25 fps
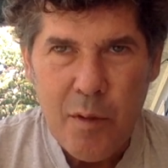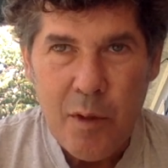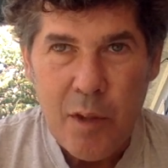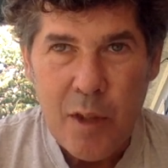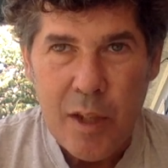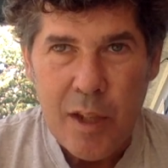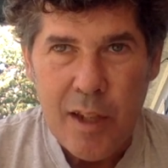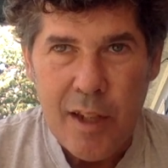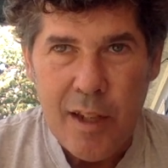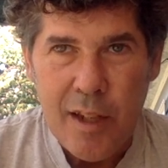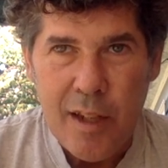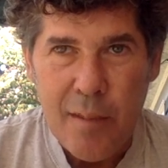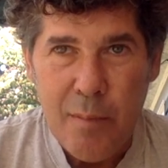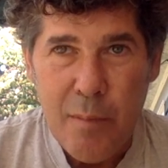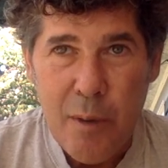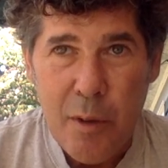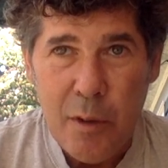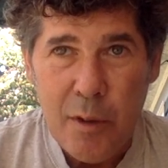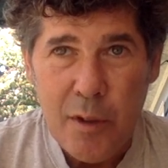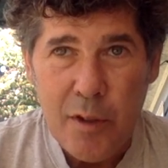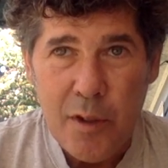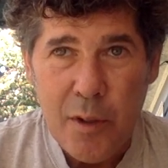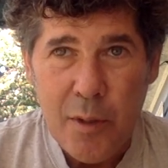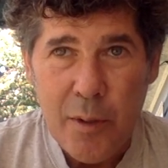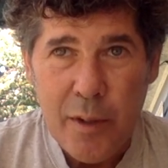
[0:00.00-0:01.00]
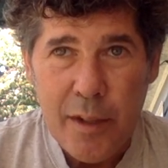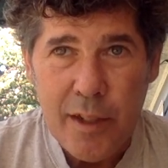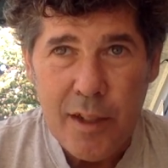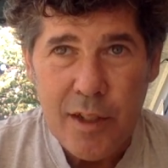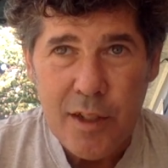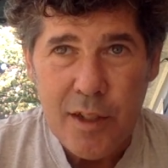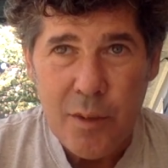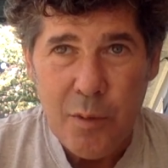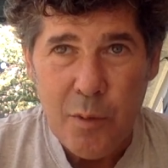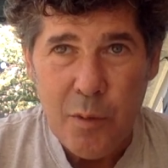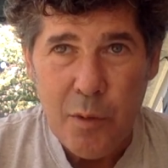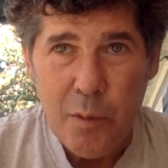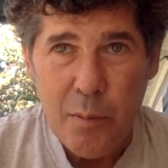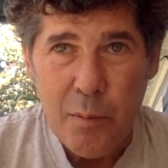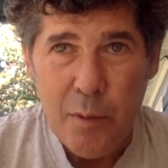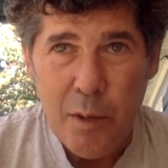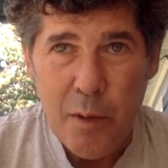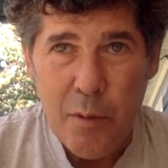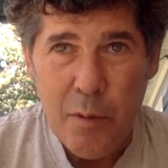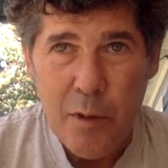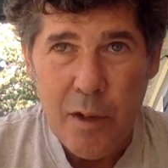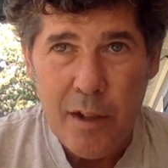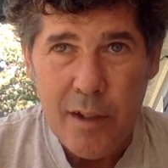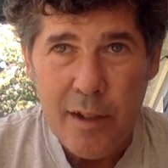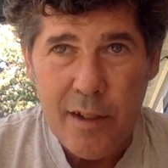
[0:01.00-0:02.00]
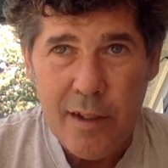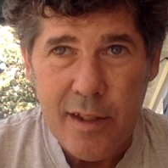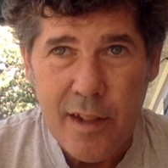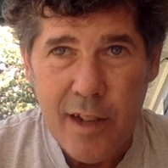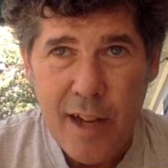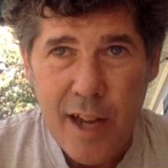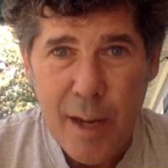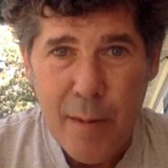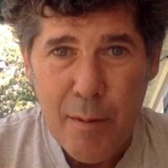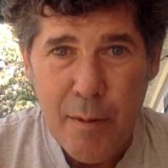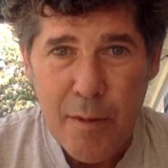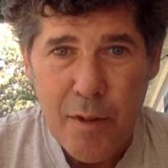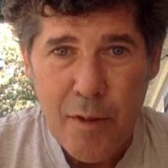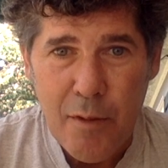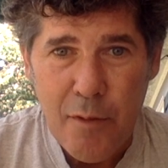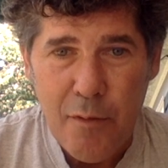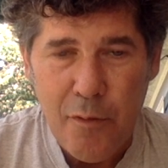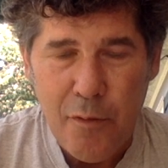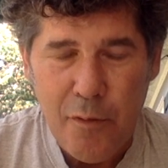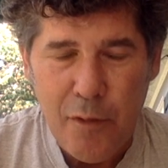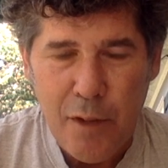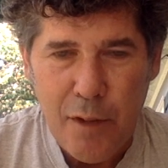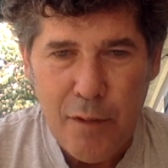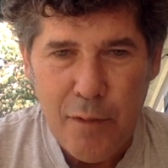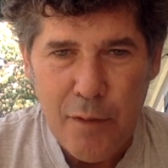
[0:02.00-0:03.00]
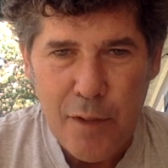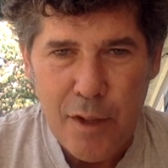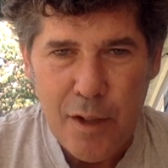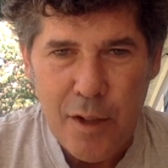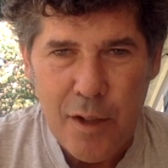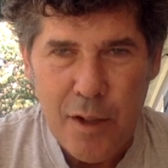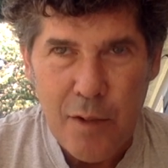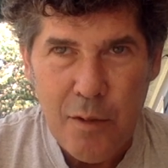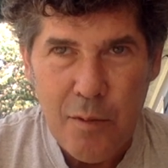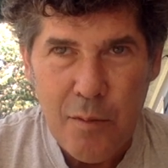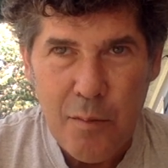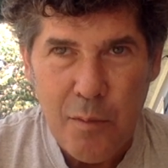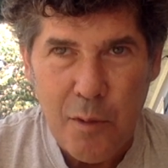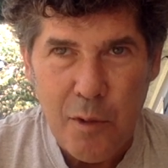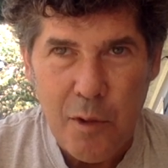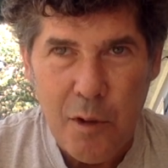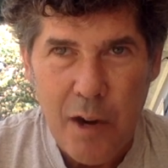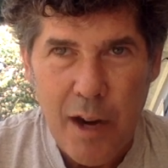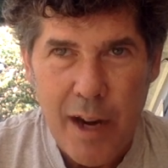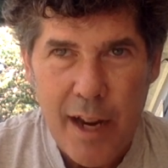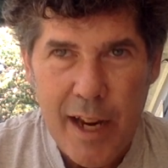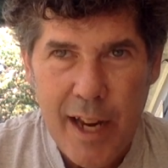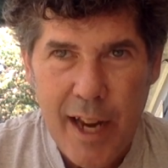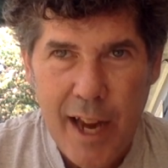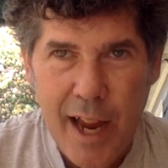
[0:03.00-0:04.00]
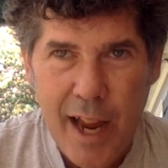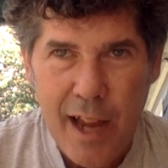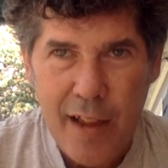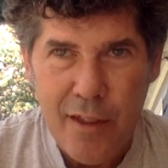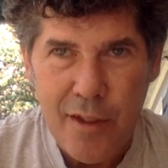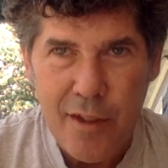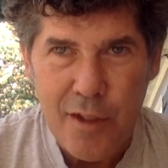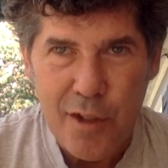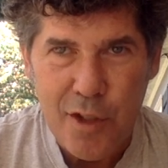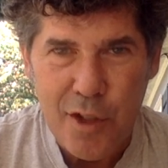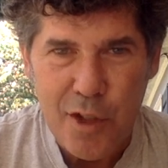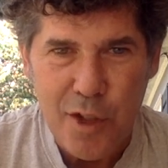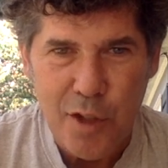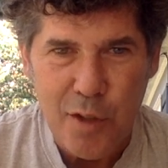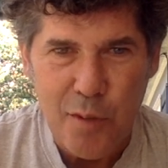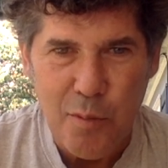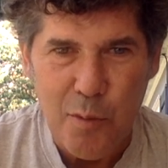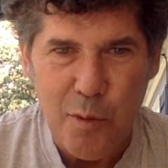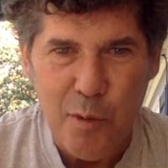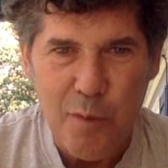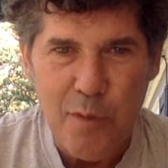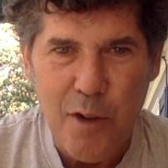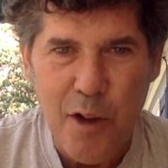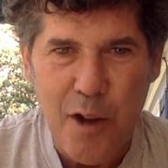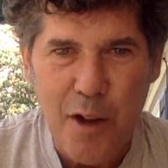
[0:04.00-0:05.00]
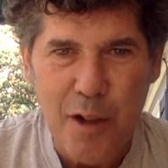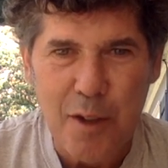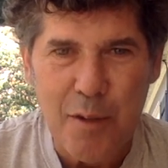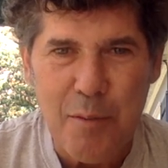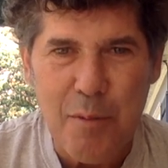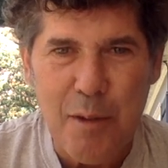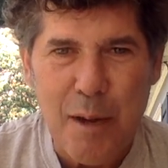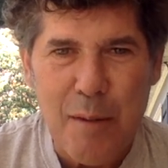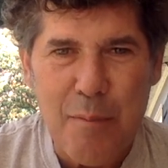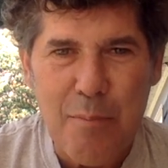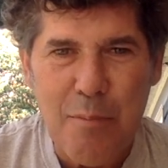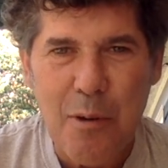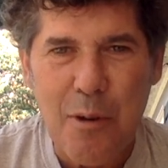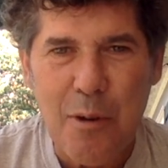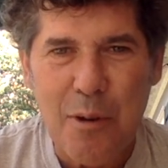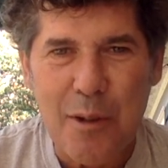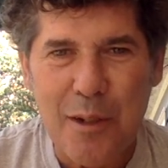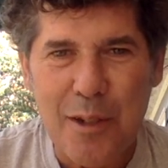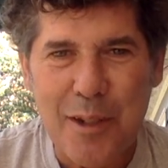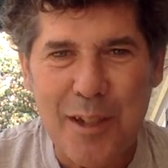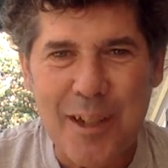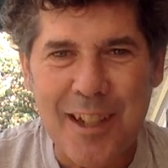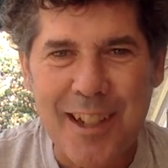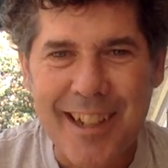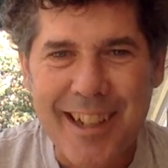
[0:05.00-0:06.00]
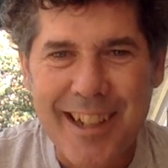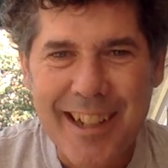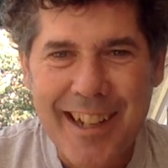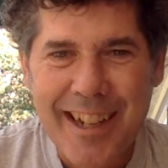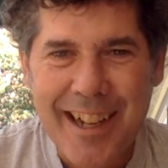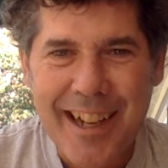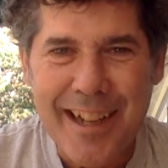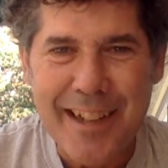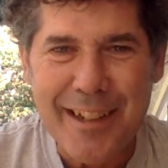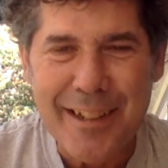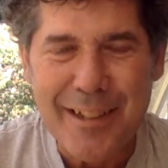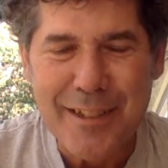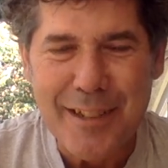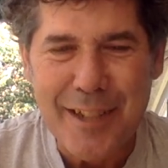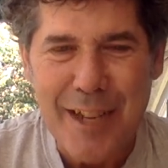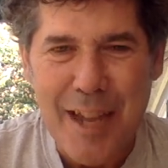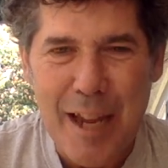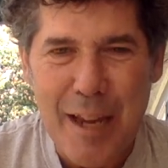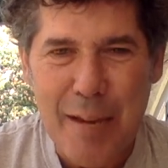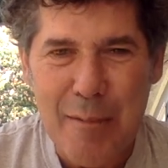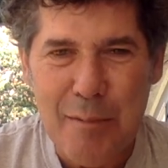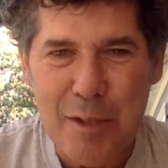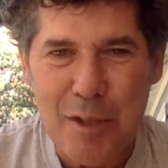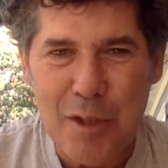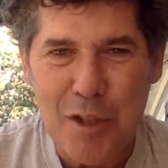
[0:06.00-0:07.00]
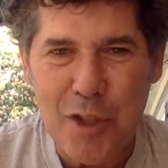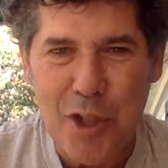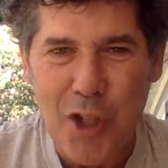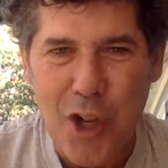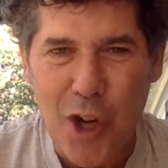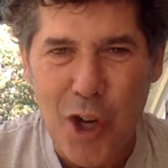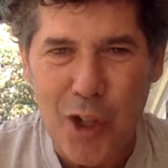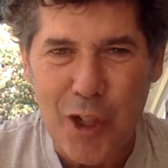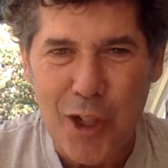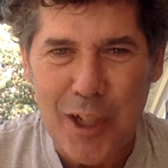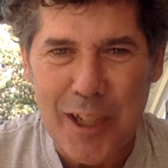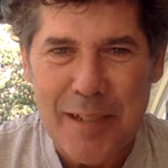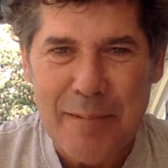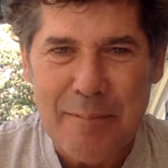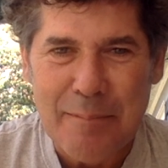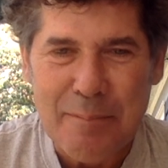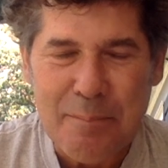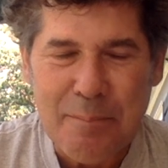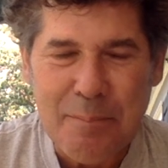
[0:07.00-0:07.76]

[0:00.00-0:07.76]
the bonus question will be, what is the name of the fluffy gray cat that's just moved onto my porch? And his name is Charlie.